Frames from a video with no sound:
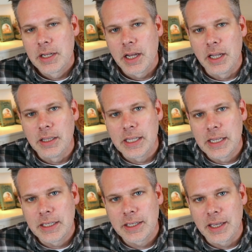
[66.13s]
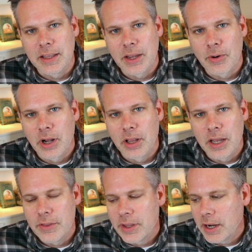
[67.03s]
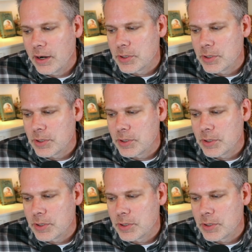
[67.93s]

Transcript: uh, link, and they were all on there.